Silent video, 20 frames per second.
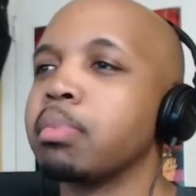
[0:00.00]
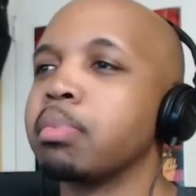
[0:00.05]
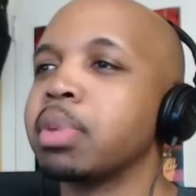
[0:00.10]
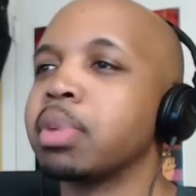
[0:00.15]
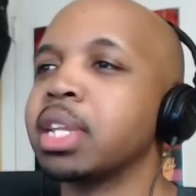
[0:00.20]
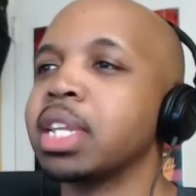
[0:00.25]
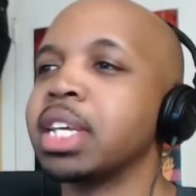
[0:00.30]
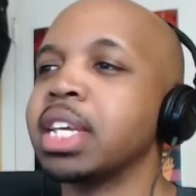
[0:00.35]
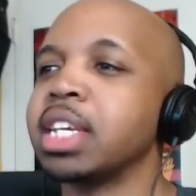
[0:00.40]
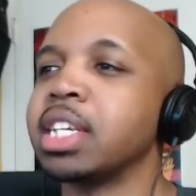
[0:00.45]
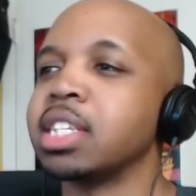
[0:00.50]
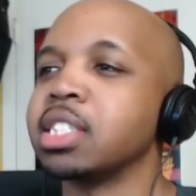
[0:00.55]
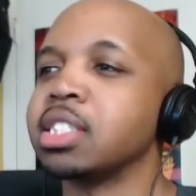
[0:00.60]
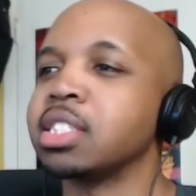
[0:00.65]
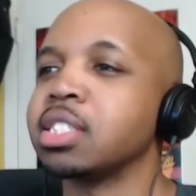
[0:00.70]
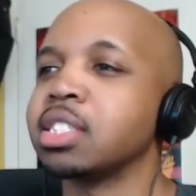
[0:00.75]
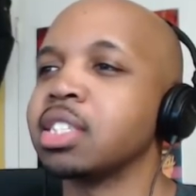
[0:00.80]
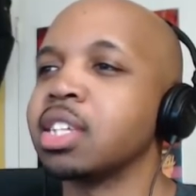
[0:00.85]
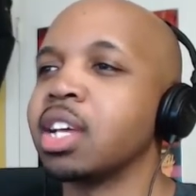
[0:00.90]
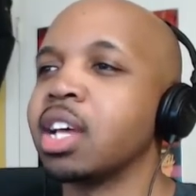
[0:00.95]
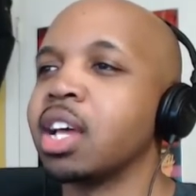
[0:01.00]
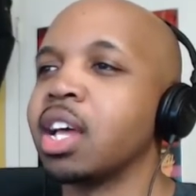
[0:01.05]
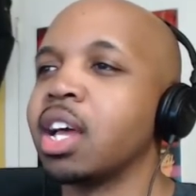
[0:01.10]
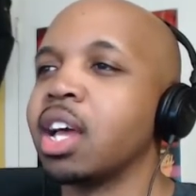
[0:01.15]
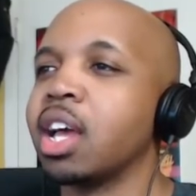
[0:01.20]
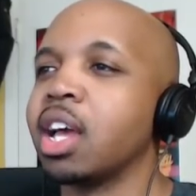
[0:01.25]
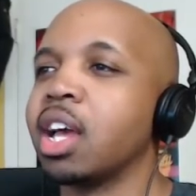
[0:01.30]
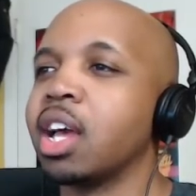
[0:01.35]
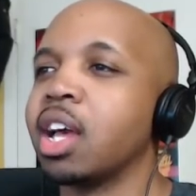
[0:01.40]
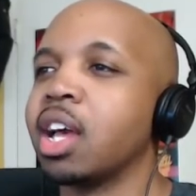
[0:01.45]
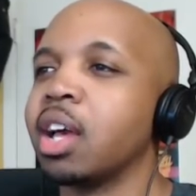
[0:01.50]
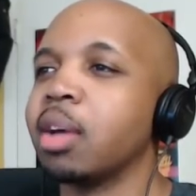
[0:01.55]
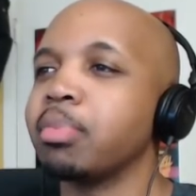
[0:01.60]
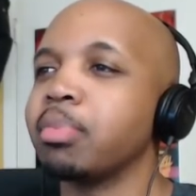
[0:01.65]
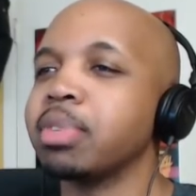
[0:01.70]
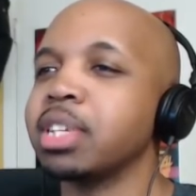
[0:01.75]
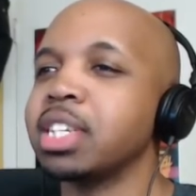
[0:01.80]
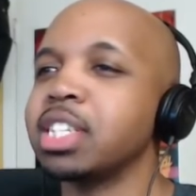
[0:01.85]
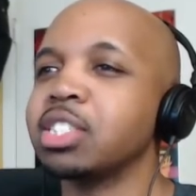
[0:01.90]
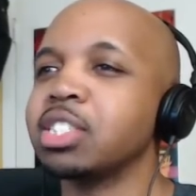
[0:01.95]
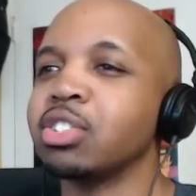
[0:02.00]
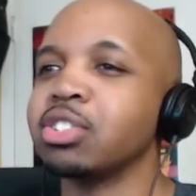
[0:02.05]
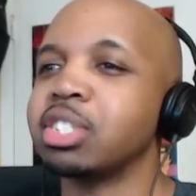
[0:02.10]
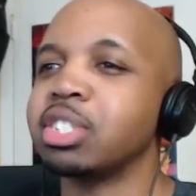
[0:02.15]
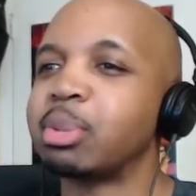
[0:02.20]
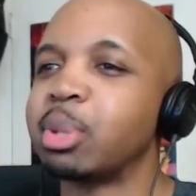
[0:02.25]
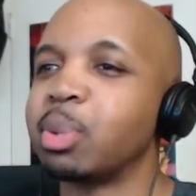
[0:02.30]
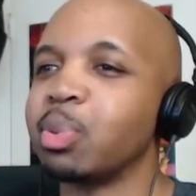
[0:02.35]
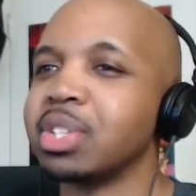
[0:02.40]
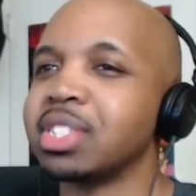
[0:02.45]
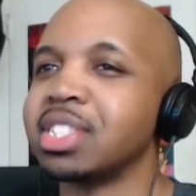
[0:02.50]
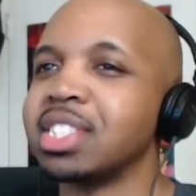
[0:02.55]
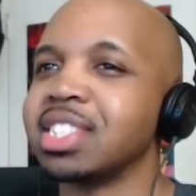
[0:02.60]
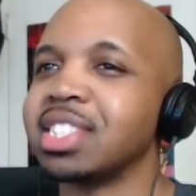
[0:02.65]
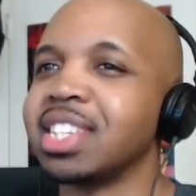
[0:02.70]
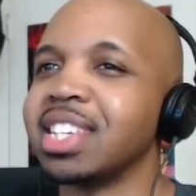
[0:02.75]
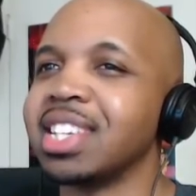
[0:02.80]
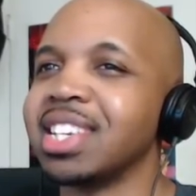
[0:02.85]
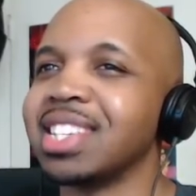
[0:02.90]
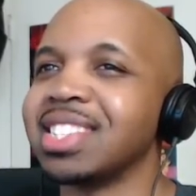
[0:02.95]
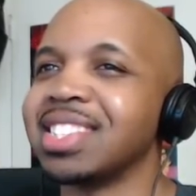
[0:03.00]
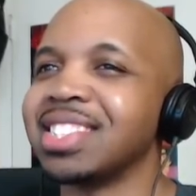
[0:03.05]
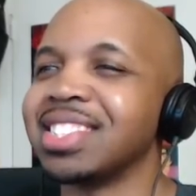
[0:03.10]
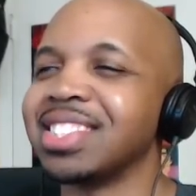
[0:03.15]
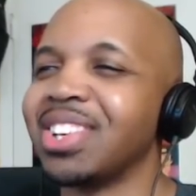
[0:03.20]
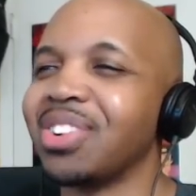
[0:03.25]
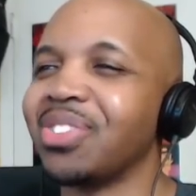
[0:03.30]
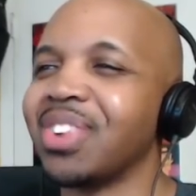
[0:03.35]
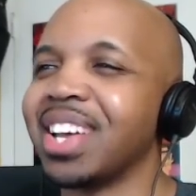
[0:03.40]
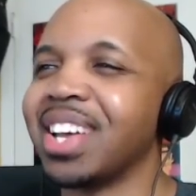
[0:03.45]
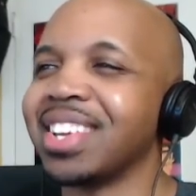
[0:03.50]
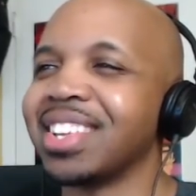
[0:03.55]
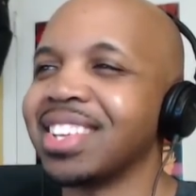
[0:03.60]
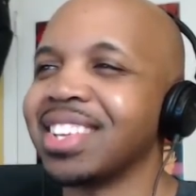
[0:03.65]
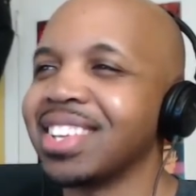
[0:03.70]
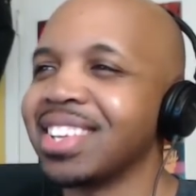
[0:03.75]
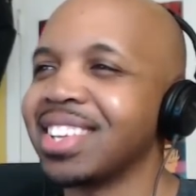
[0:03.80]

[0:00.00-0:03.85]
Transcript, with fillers: Please. Please don't tell me what's these kids. No way.